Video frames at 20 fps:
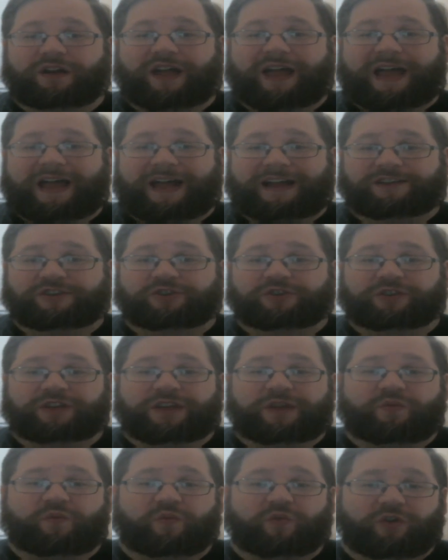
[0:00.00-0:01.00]

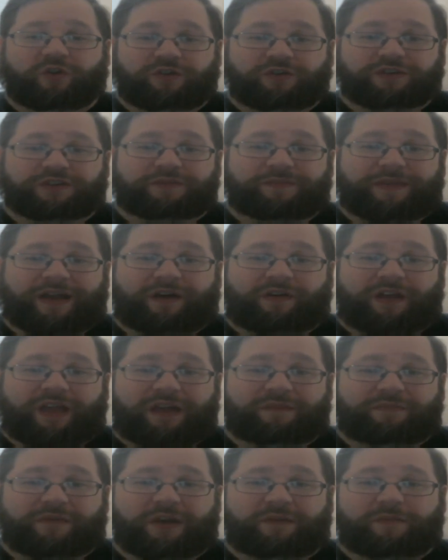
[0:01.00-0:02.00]
actually works about
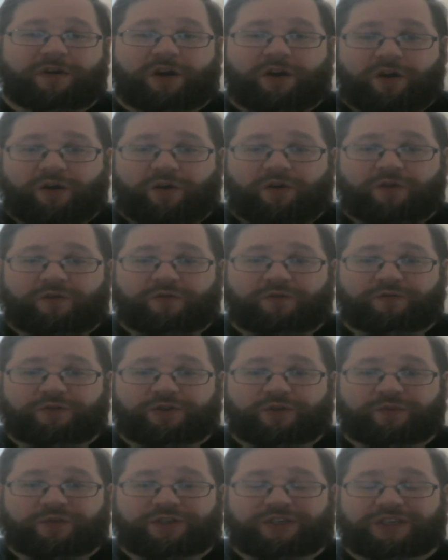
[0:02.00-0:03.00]

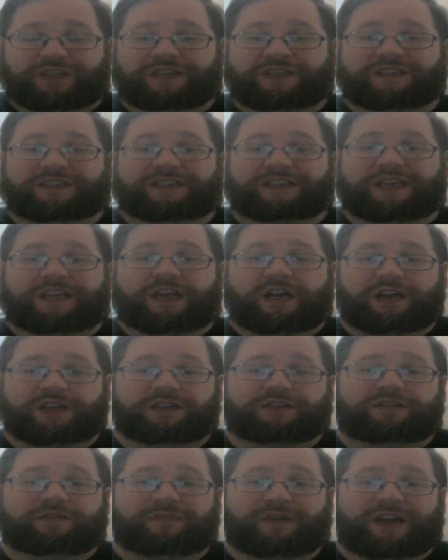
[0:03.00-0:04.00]
MMOs, which is the
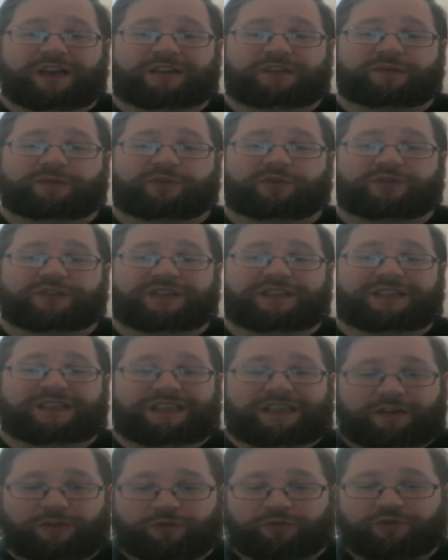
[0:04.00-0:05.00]
customizable
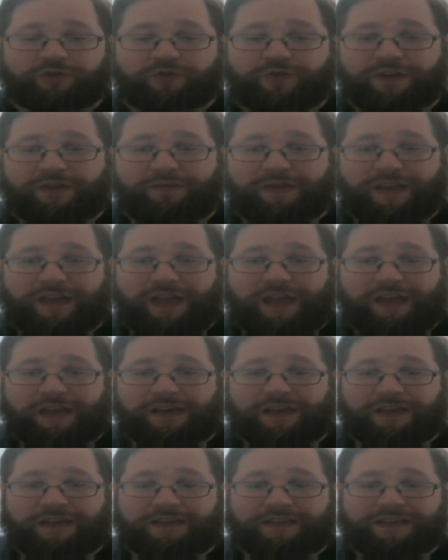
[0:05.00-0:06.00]
skill tree
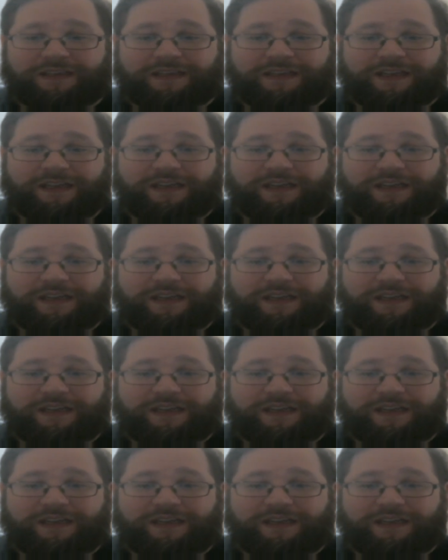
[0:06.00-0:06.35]
mechanics